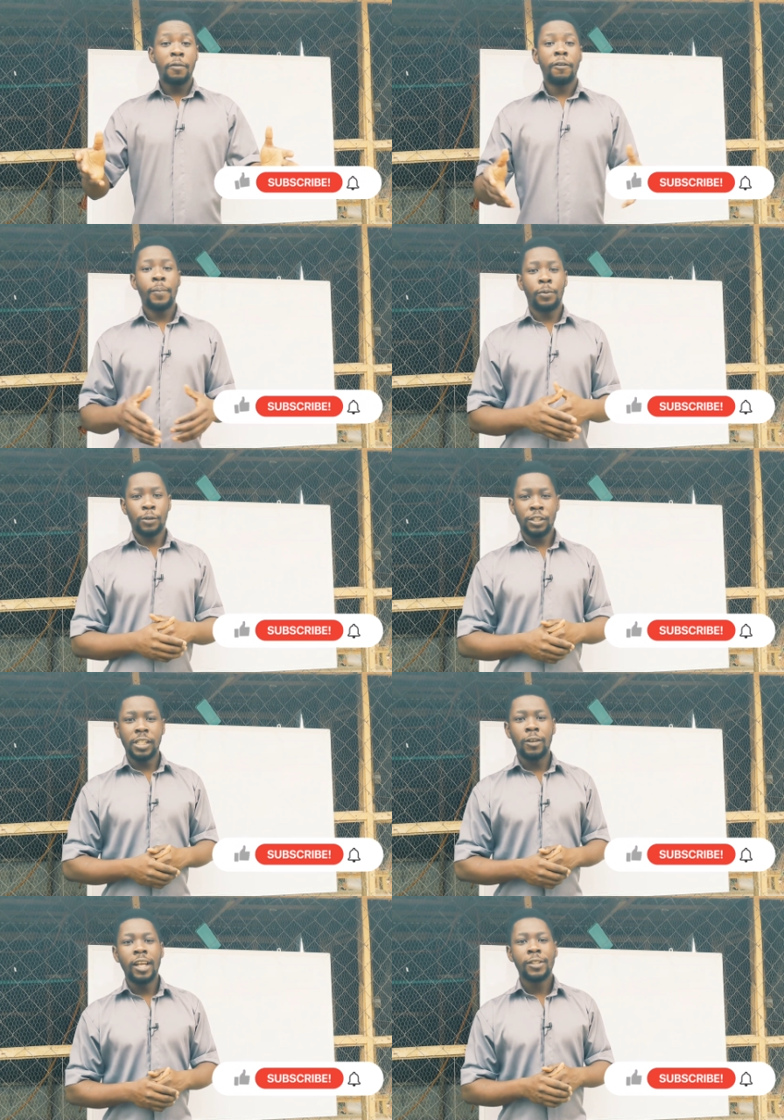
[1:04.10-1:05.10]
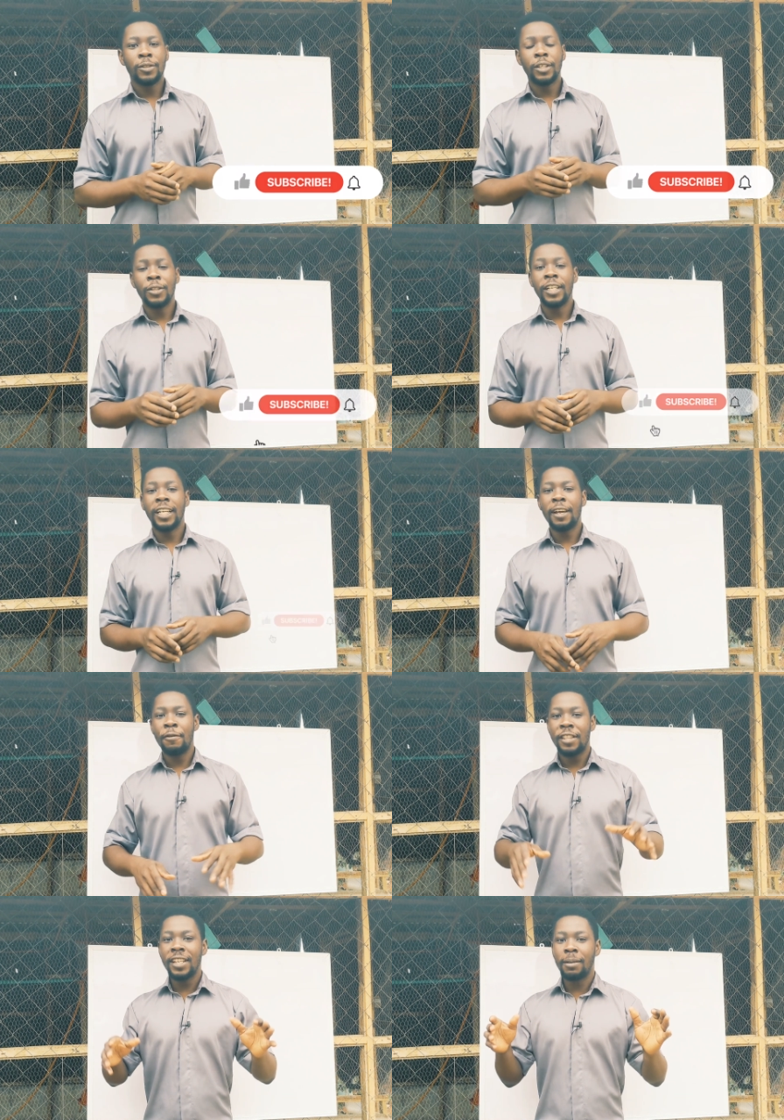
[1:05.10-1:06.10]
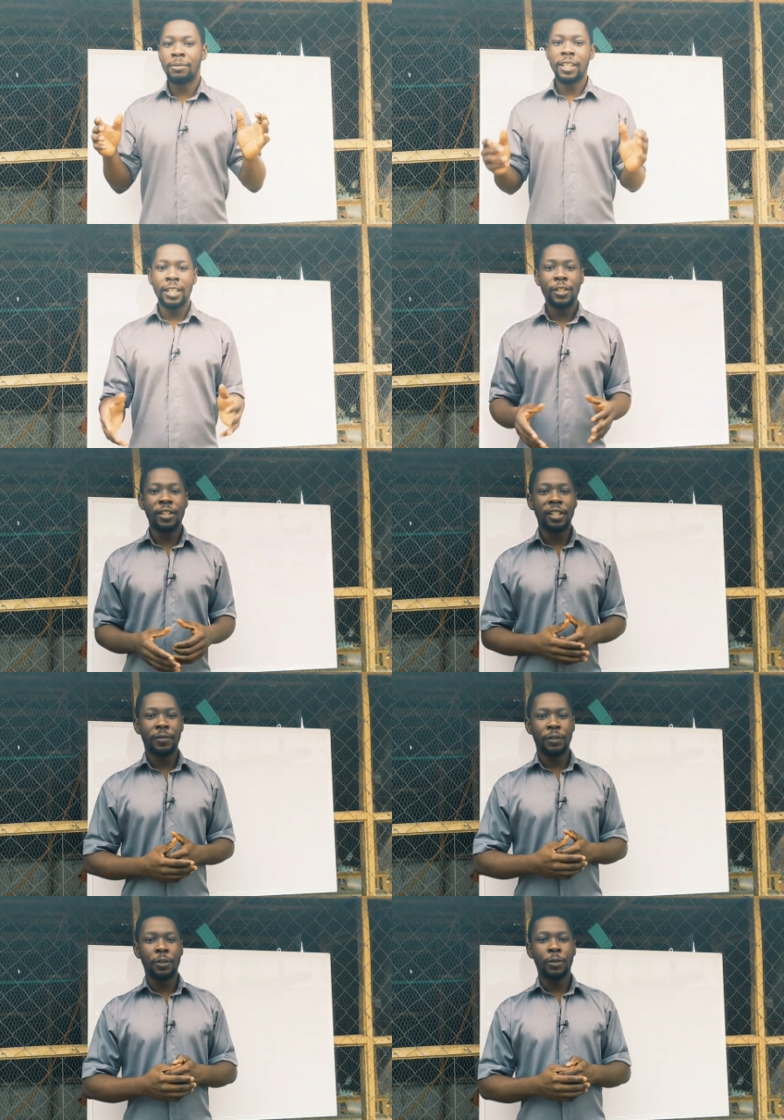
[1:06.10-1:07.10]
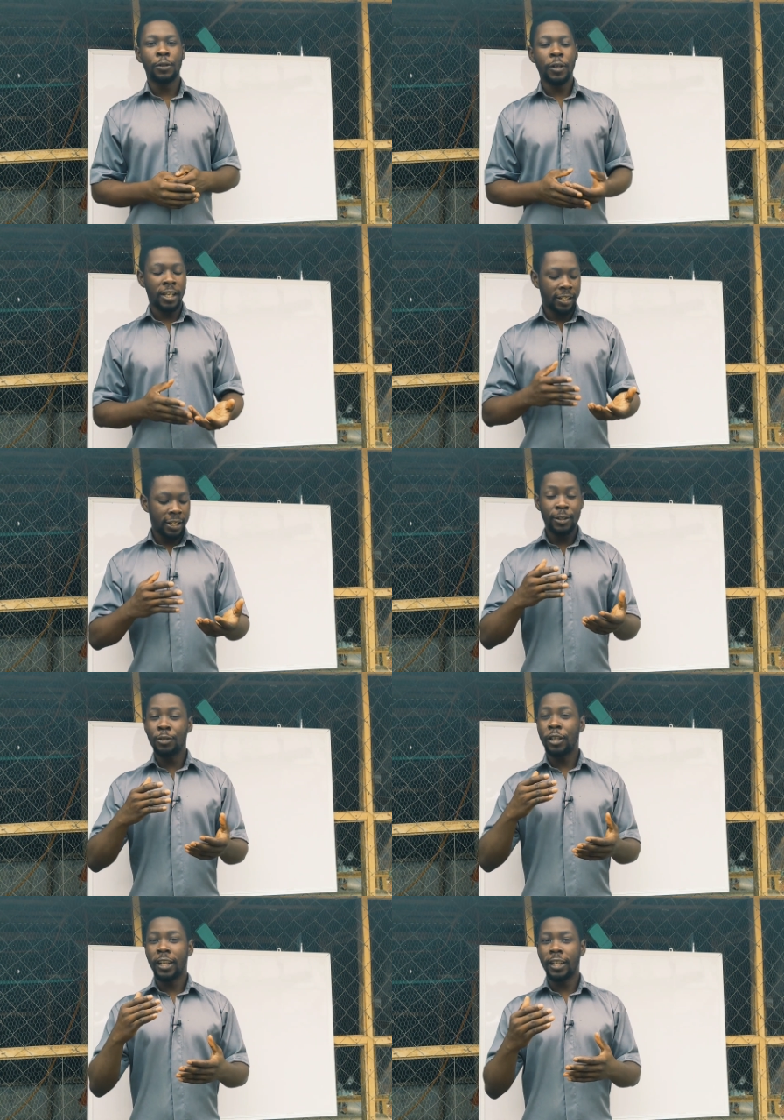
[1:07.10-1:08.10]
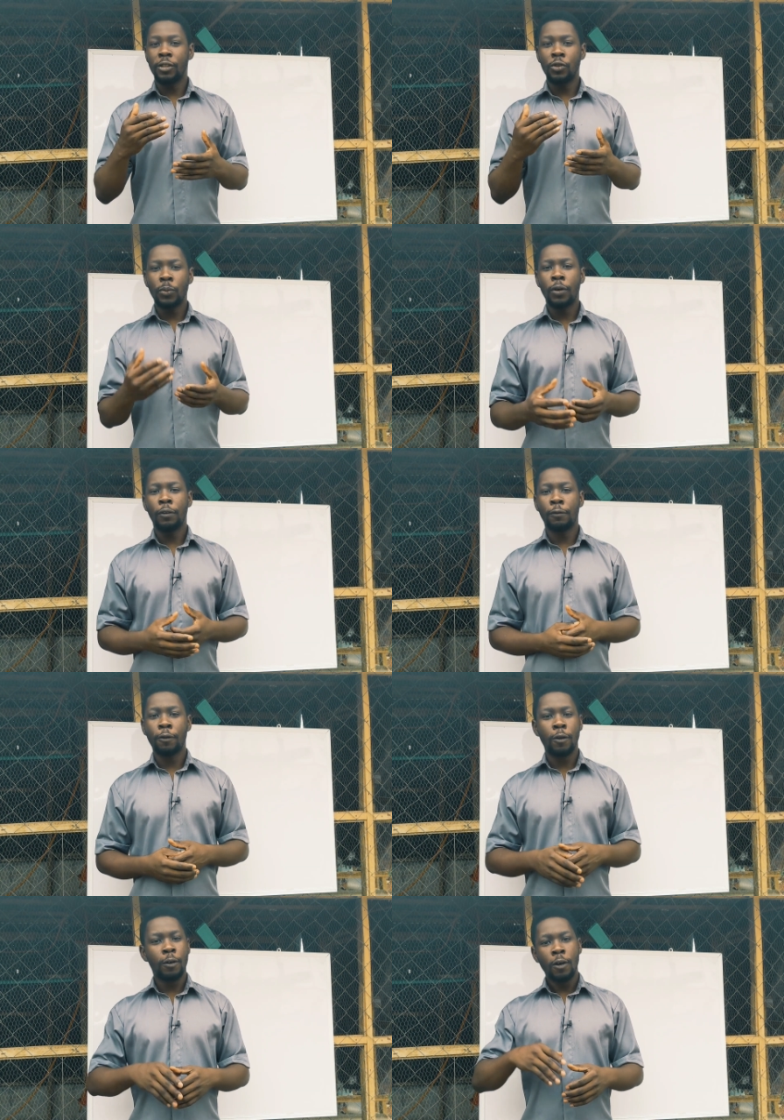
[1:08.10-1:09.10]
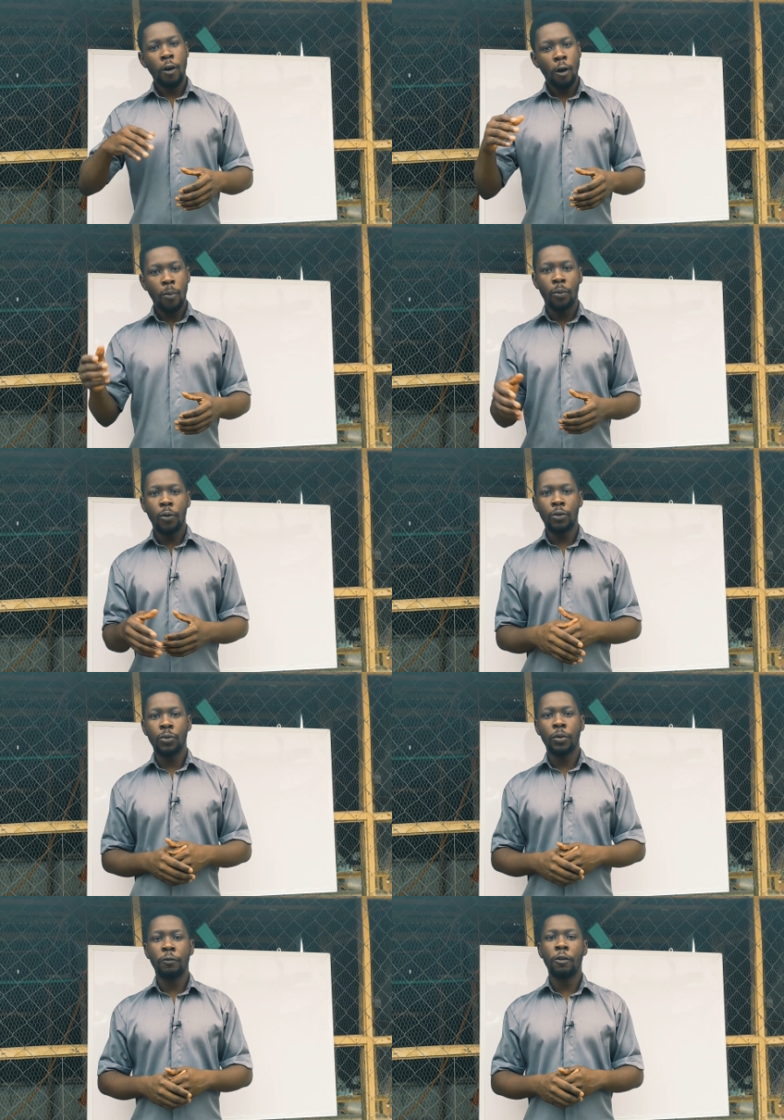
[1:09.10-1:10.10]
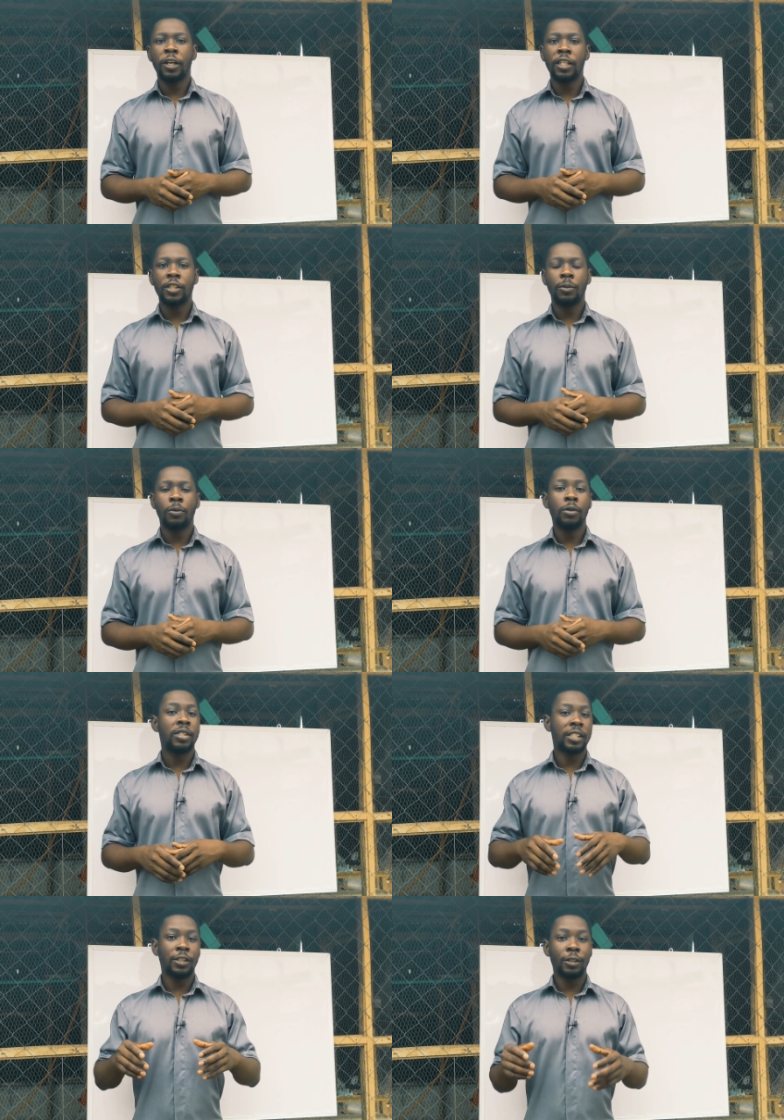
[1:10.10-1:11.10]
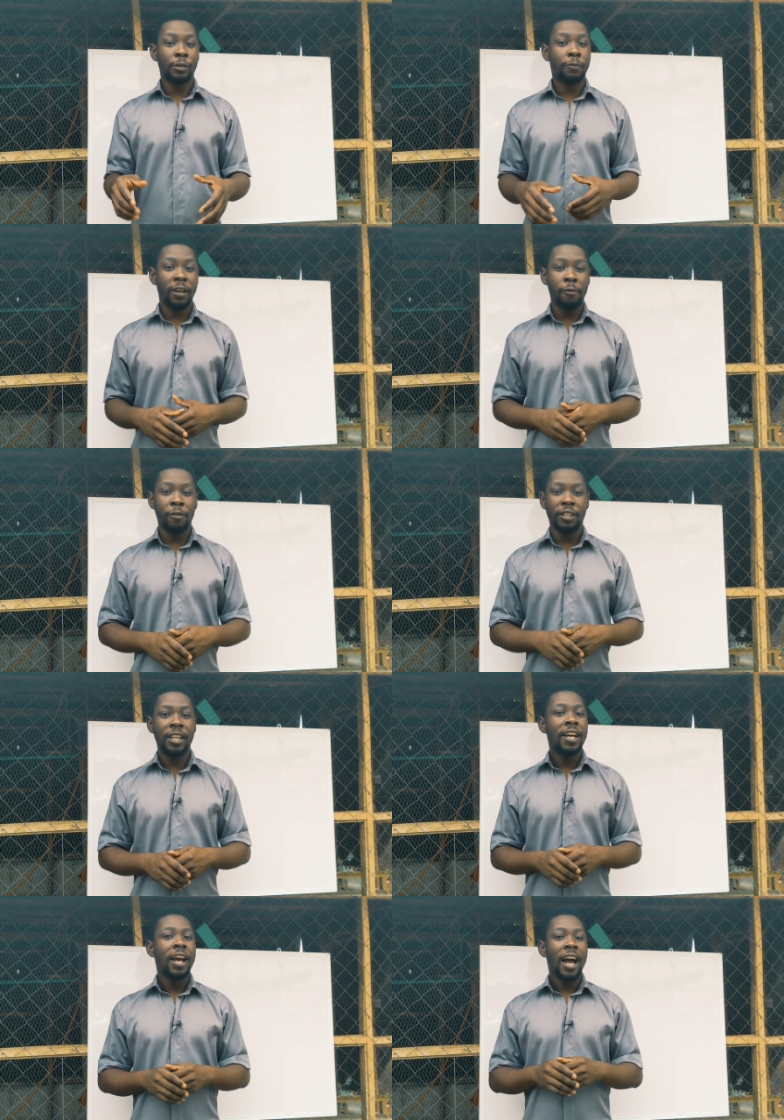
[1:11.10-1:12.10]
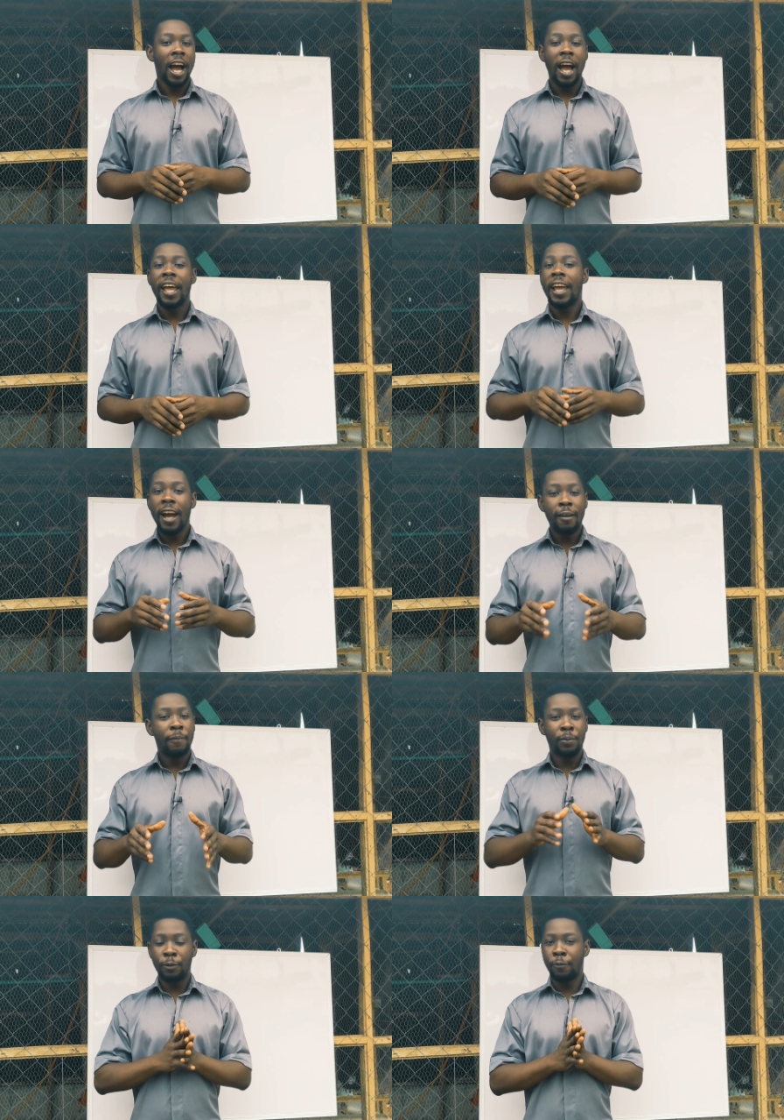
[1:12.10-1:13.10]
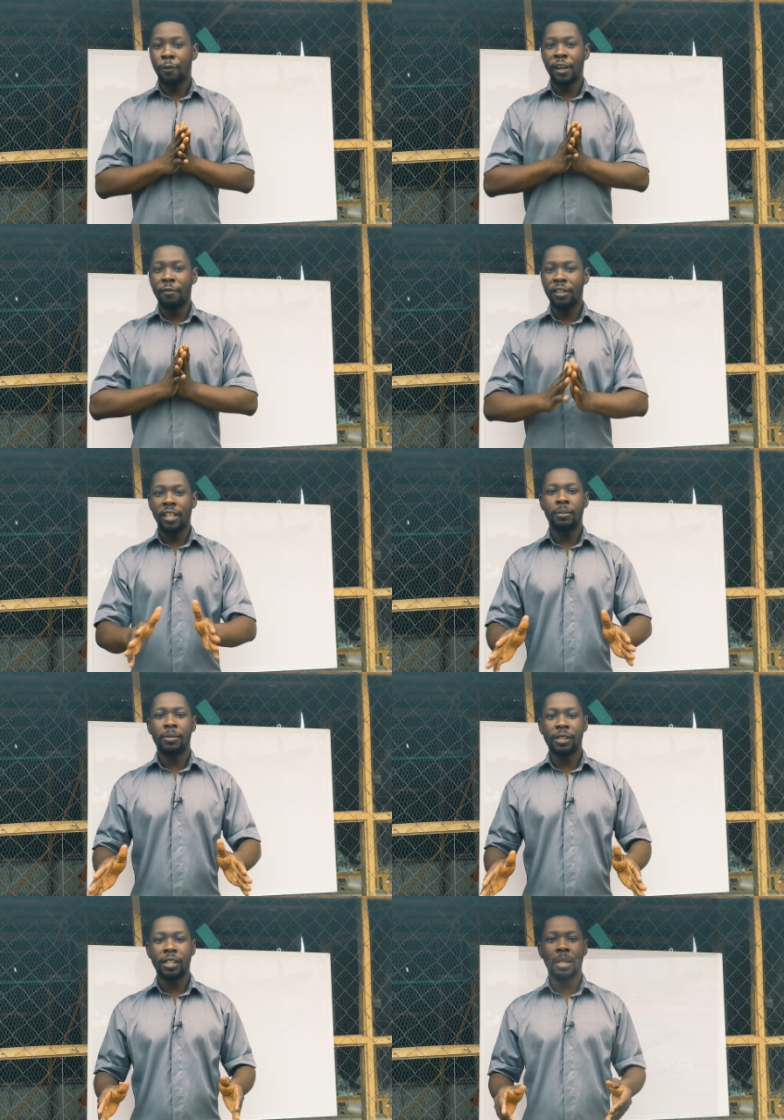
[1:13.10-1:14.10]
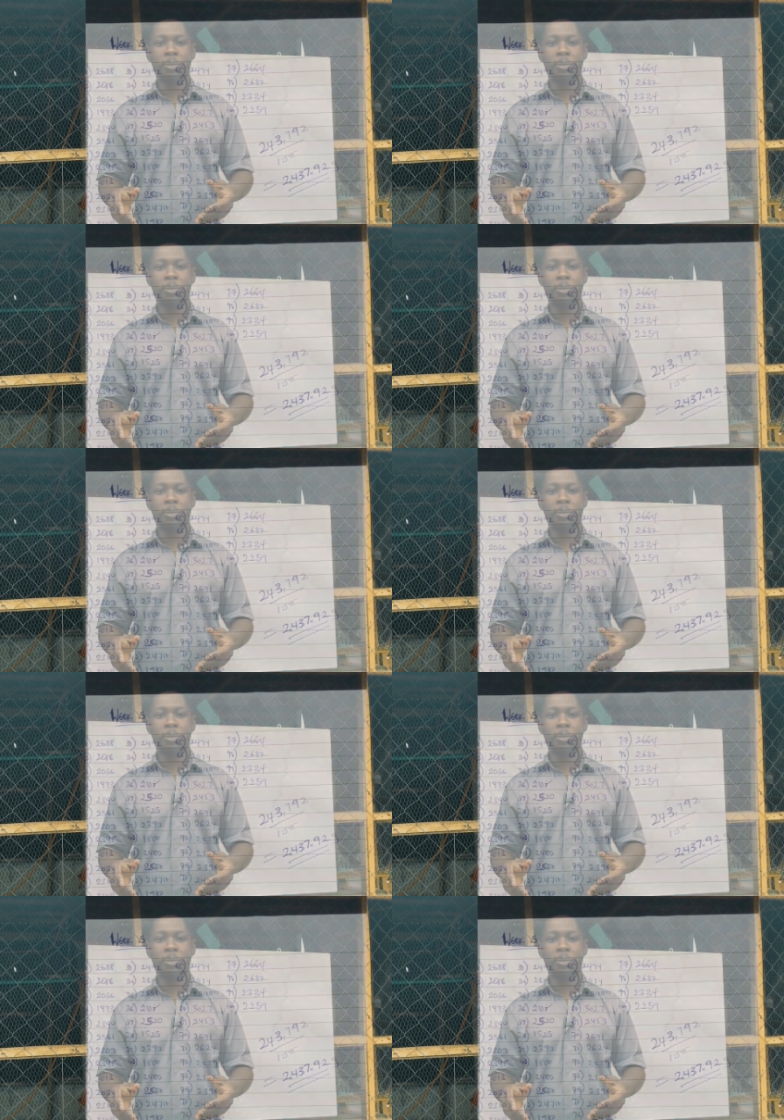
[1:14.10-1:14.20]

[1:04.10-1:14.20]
before I proceed, I would like to tell you that everything I'm telling you in this video, you know, I said you can get 2.4 kg upwards in just 5 weeks. I have proof for everything I'm saying.